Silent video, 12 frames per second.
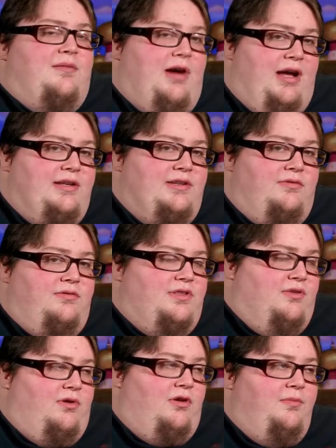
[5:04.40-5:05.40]
Come on,
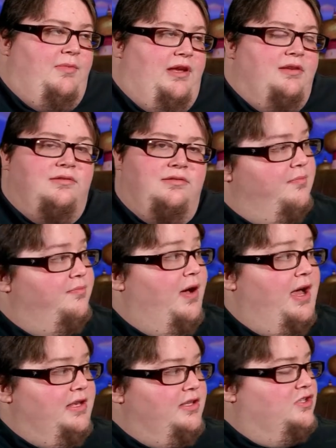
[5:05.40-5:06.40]
don't hurt me.
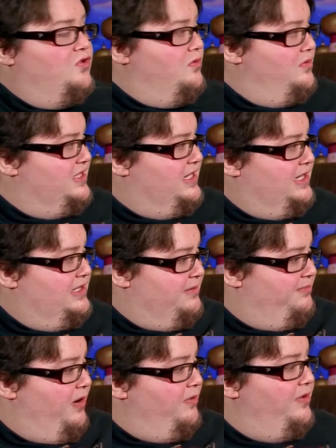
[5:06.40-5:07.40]
But the truth stands,
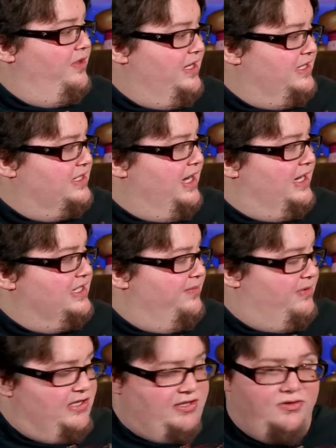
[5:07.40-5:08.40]
both of these guys
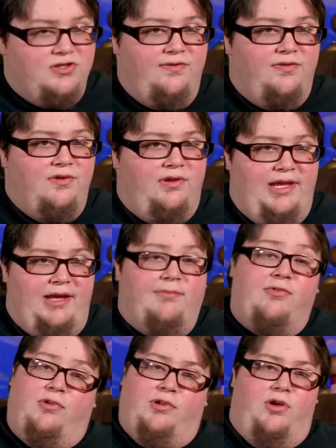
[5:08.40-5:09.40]
have been searching for the
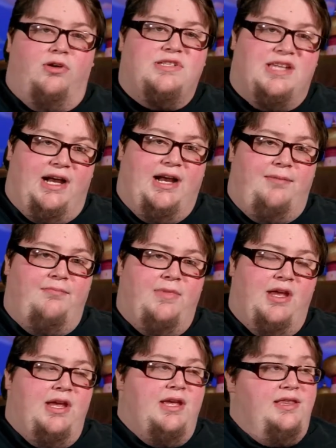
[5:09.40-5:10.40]
lamp for a long time.
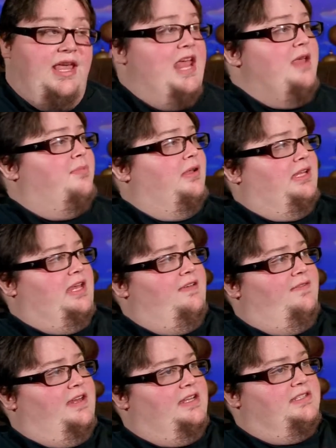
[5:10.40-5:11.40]
They
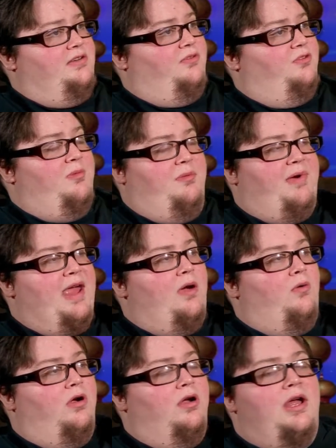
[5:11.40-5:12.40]
believe in its ultimate
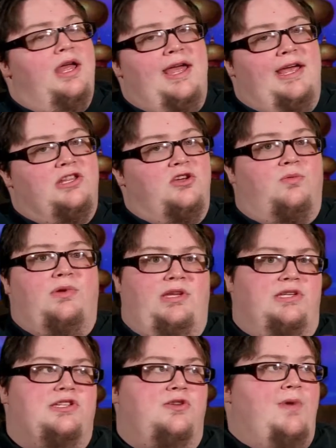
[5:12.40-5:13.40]
power, and they're
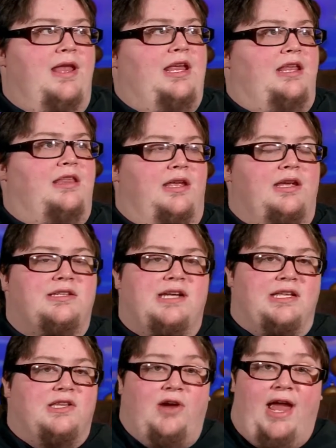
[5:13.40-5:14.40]
willing to do anything to
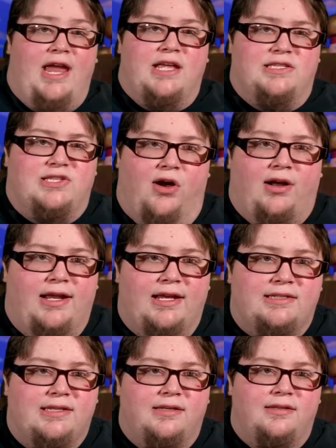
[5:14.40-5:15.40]
get their hands on
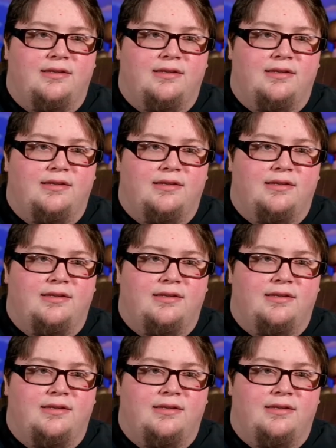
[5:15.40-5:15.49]
it.